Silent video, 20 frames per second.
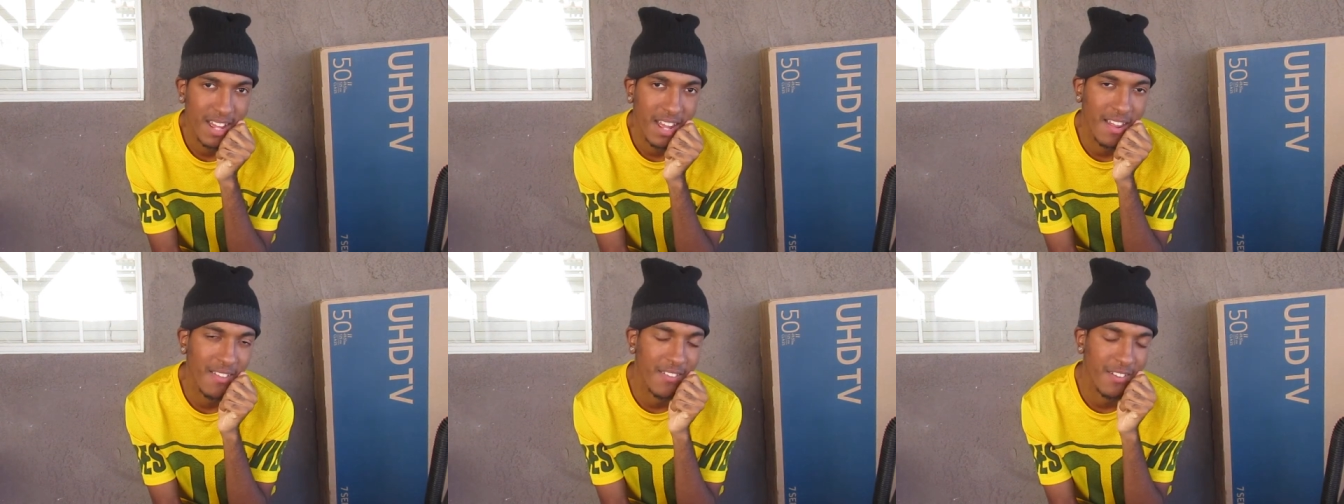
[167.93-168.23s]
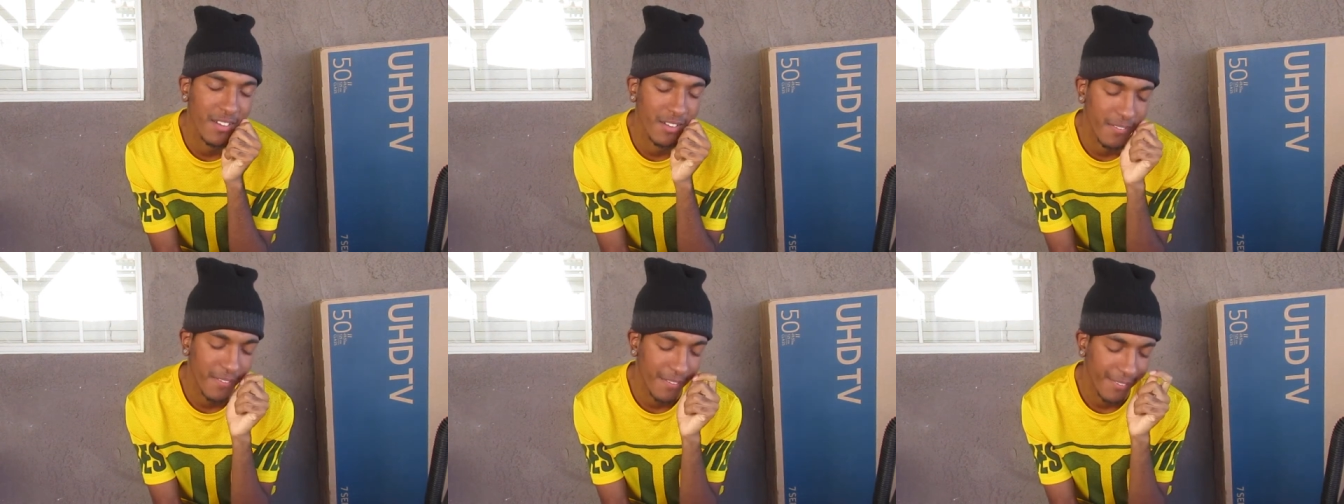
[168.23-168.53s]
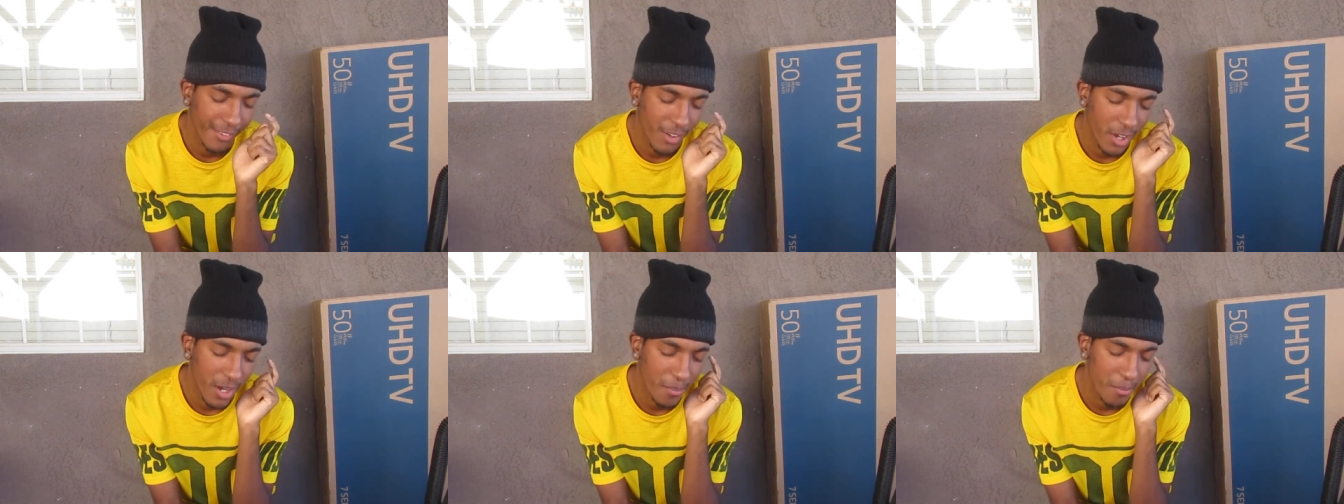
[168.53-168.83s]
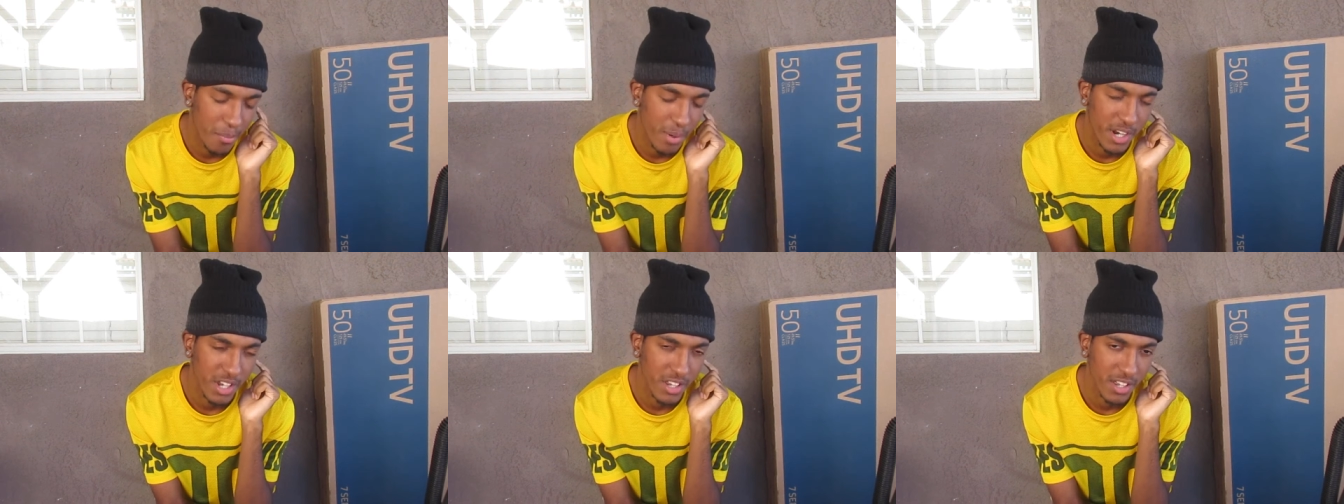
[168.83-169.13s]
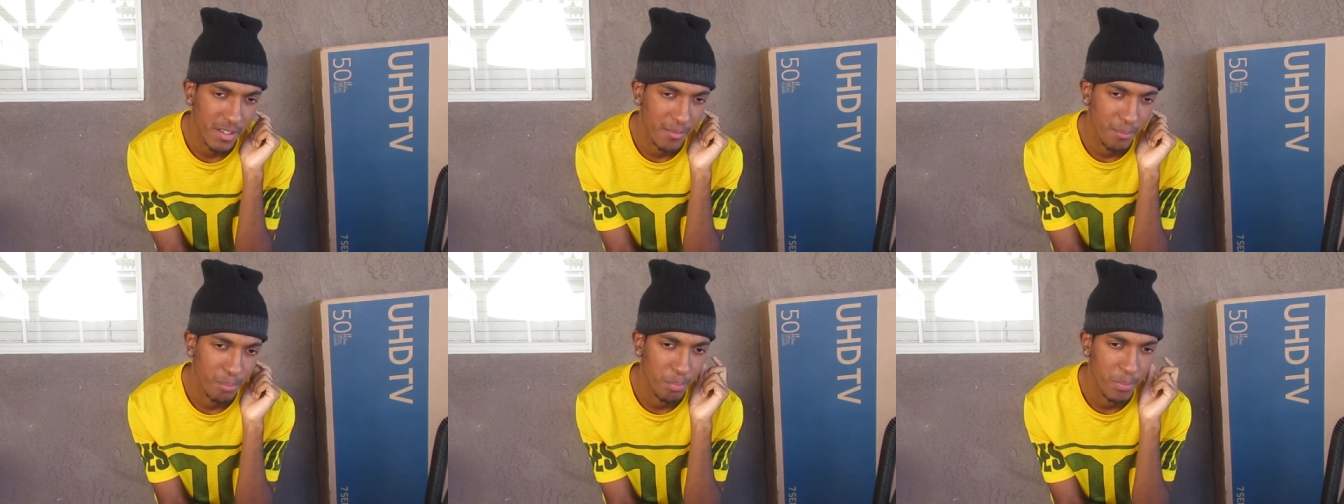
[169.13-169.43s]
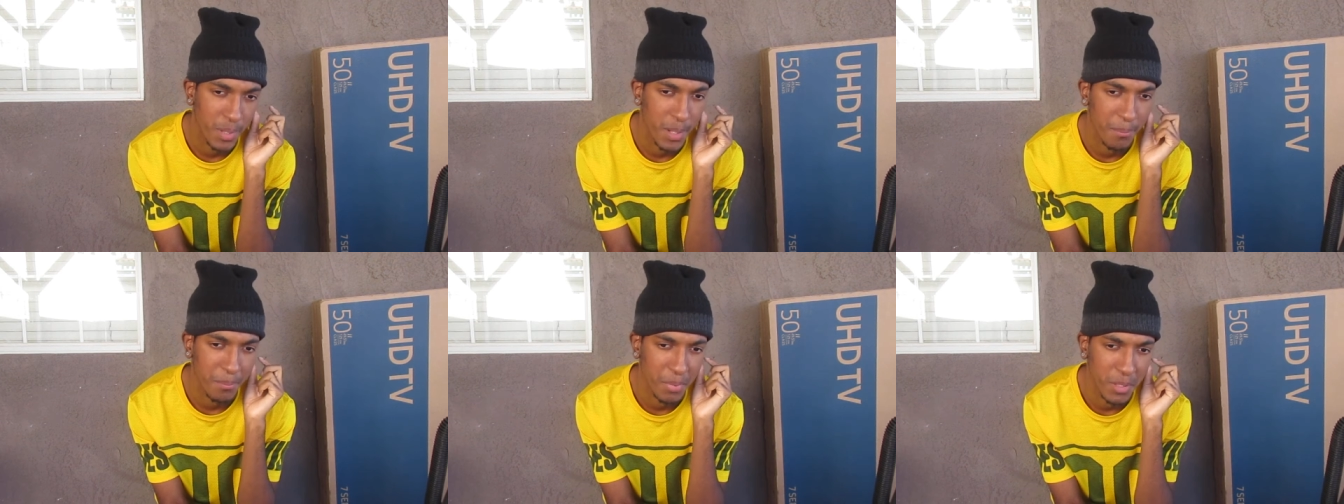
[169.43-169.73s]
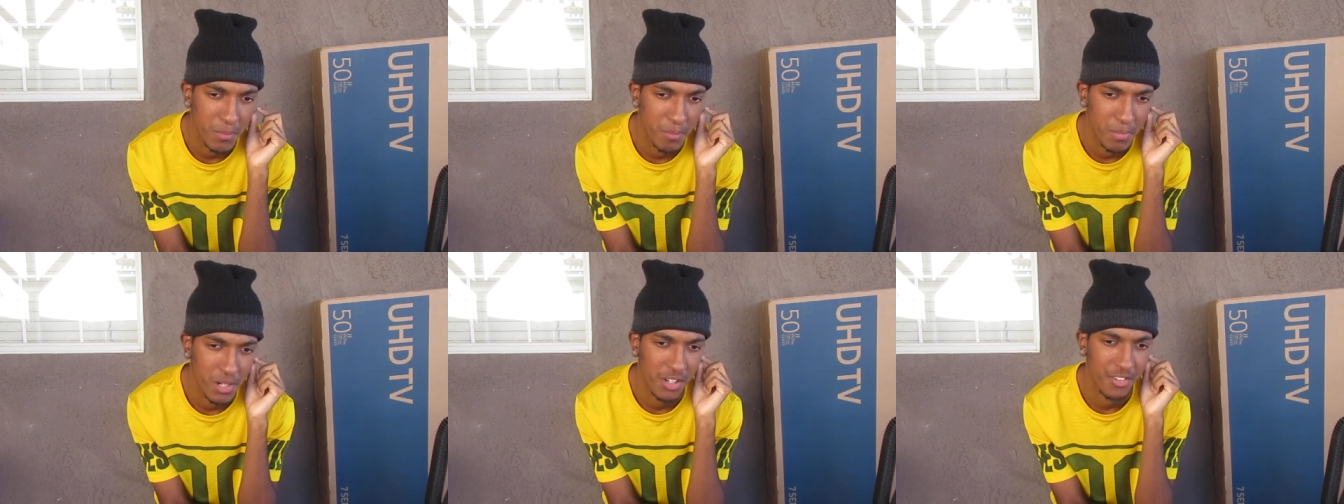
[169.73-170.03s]
in the in the Tom Brady and, and
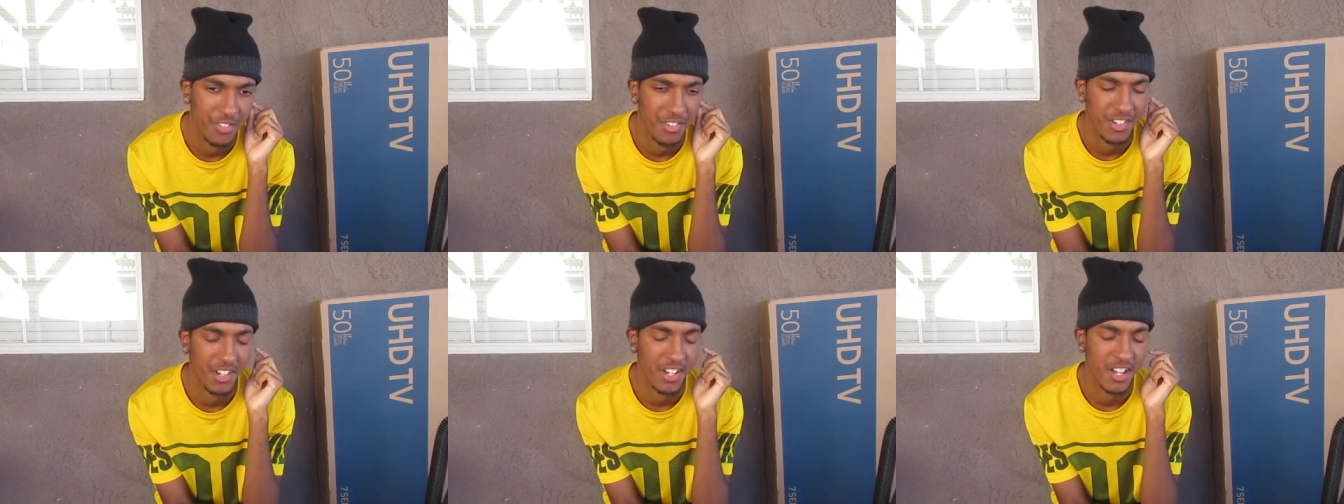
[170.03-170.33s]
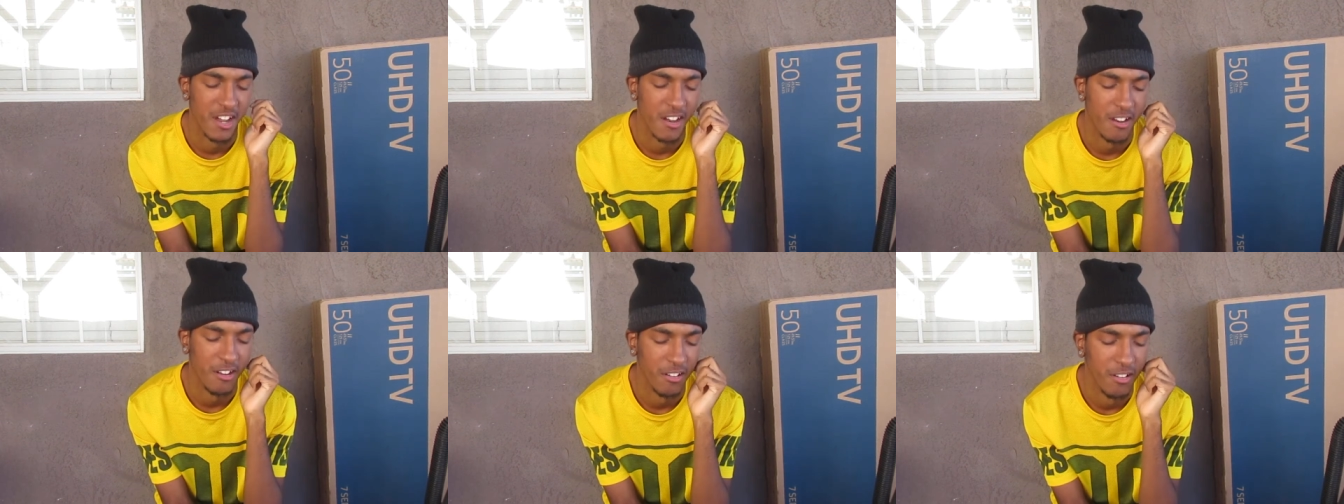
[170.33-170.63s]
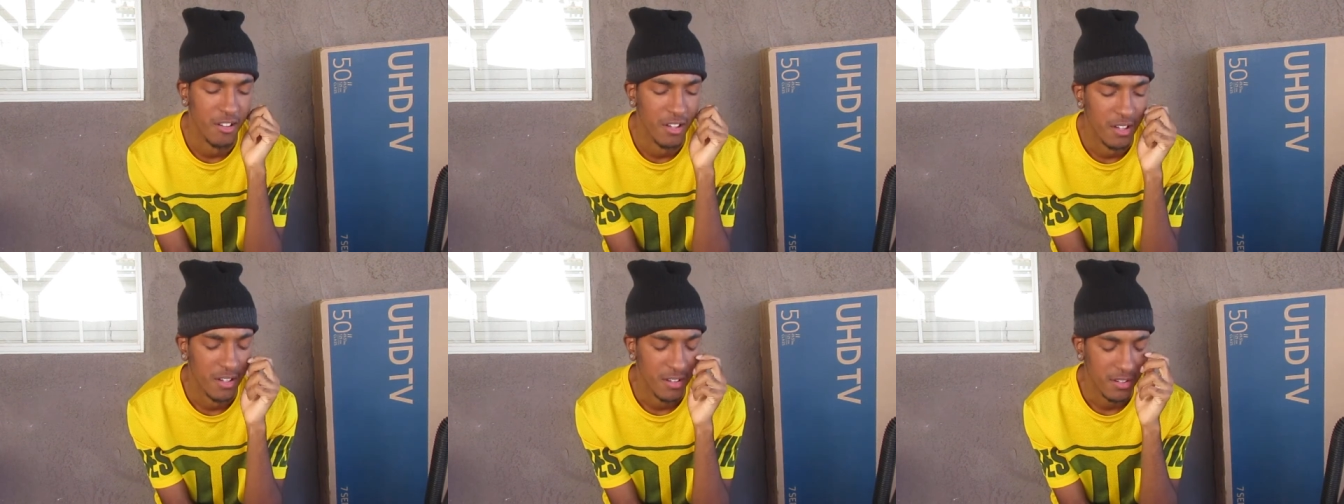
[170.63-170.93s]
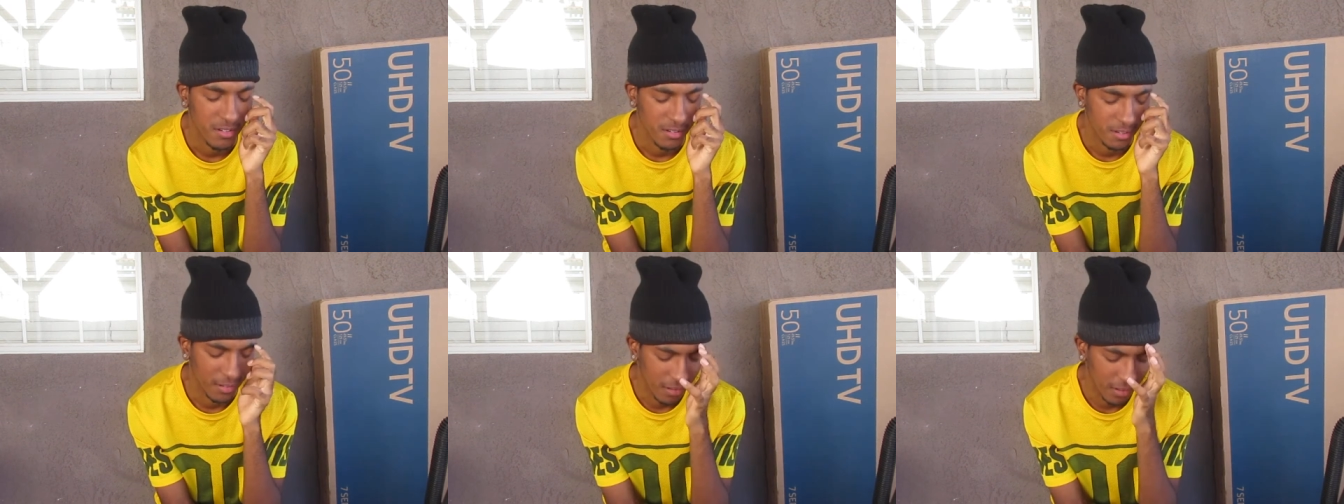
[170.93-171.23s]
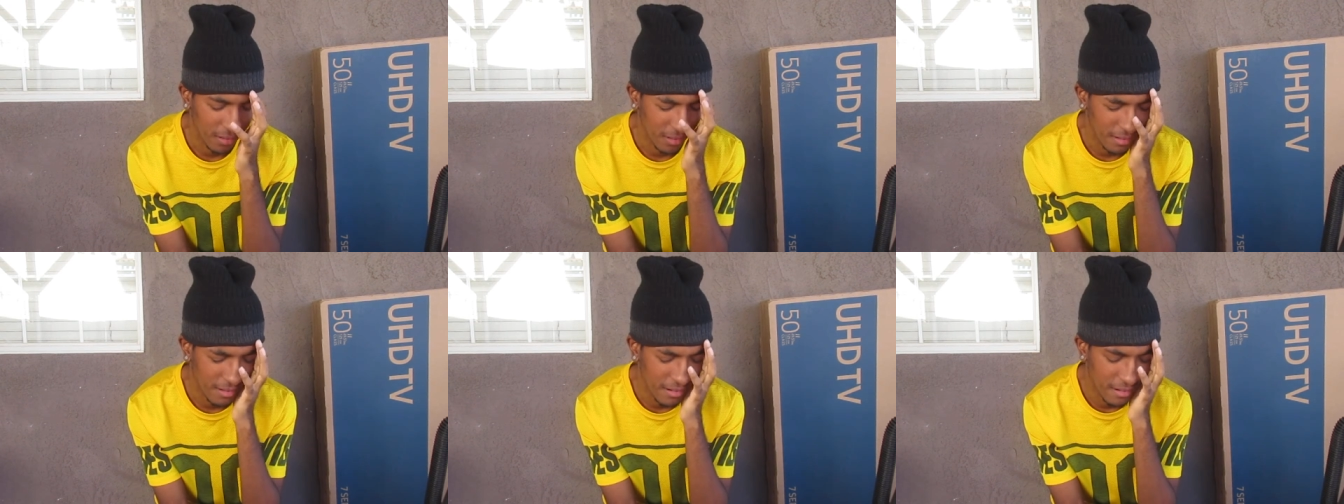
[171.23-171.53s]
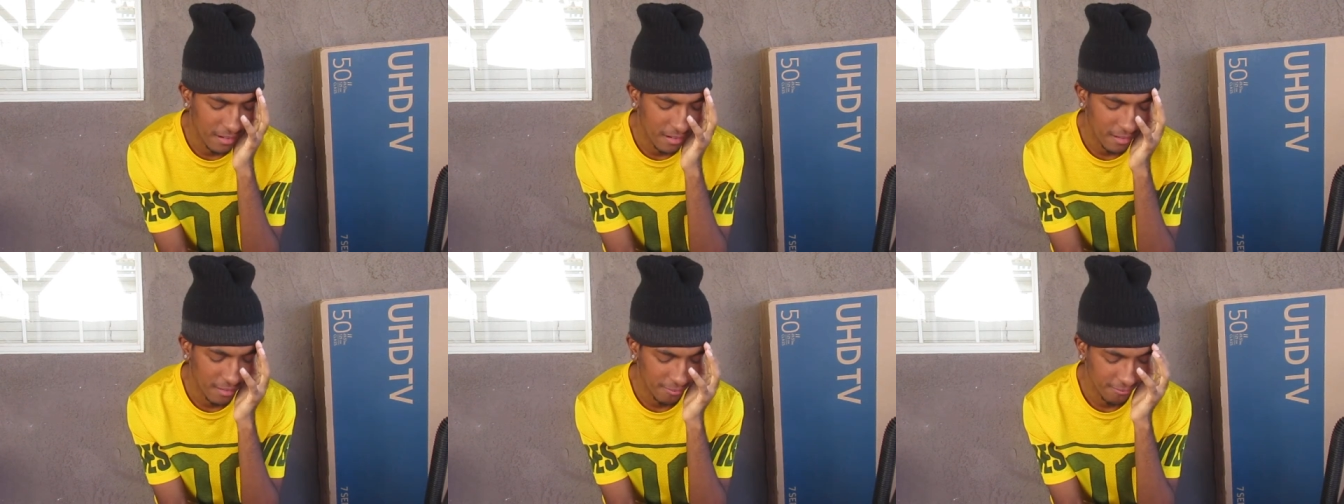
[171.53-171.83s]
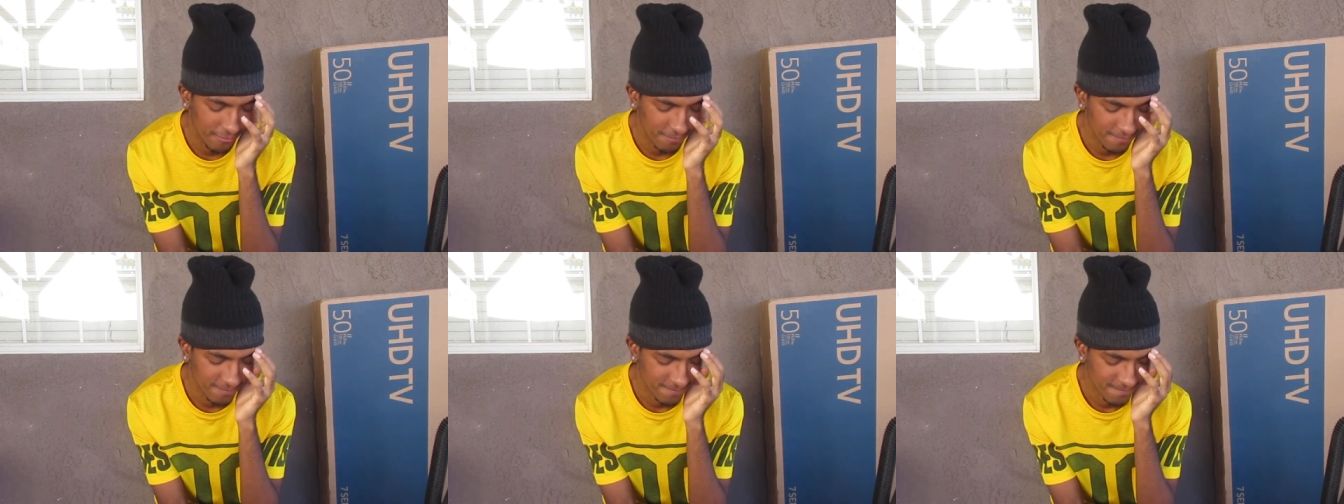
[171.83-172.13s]
Bill Belichick era.
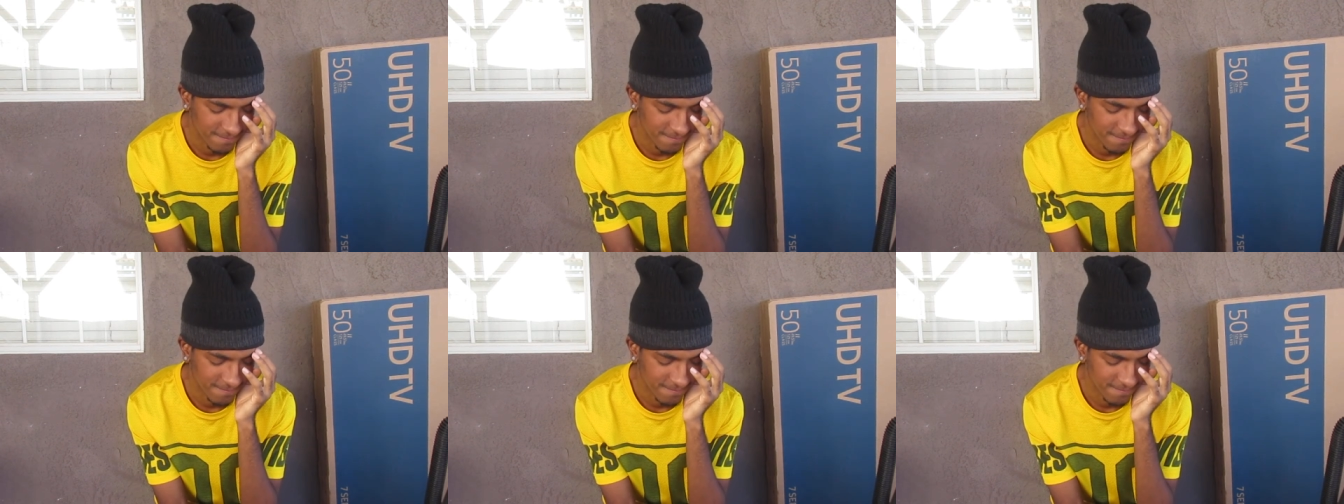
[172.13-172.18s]
Um,